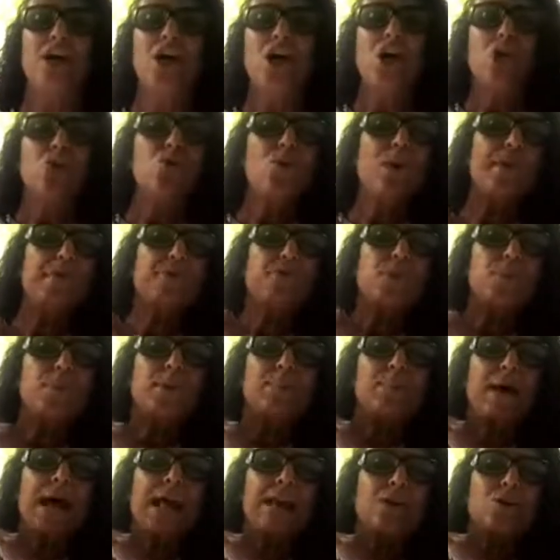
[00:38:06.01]
You have to be
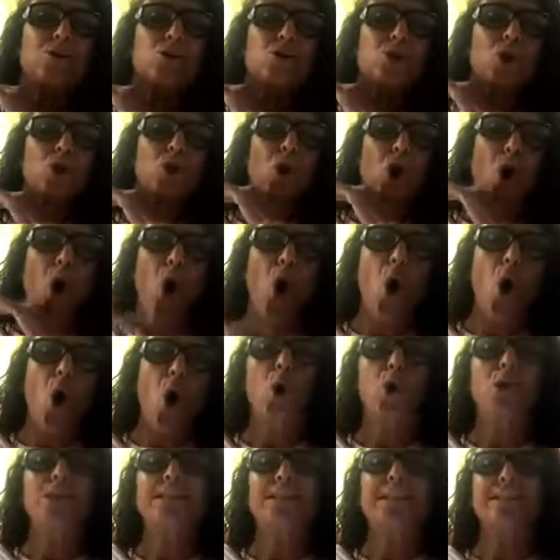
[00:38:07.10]
balanced on
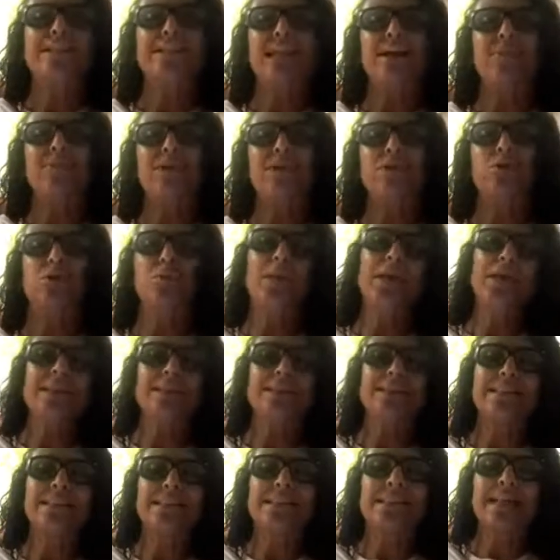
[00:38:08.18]
all these levels to be
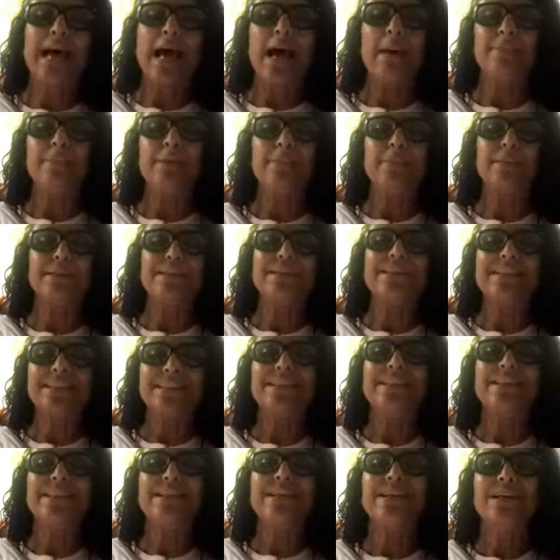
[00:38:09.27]
considered a happy person.
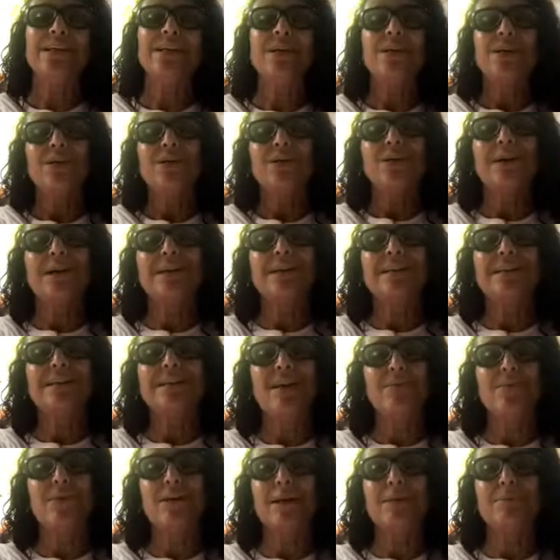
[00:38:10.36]
Do you
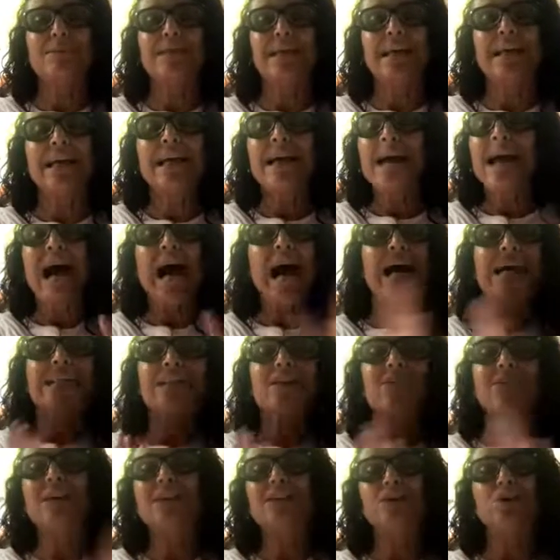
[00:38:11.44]
understand what I'm saying?
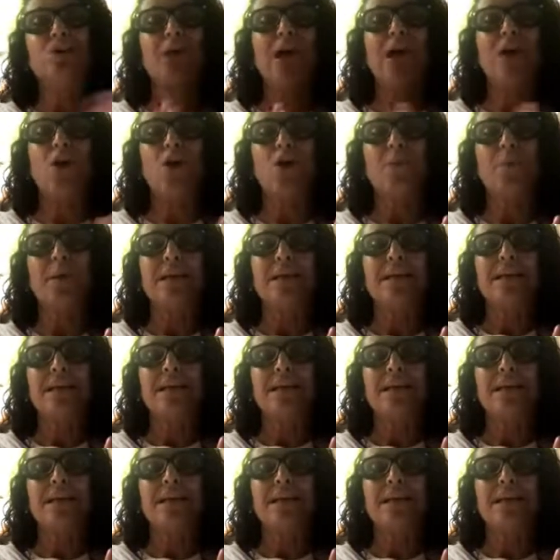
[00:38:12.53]
Otherwise, you cannot be.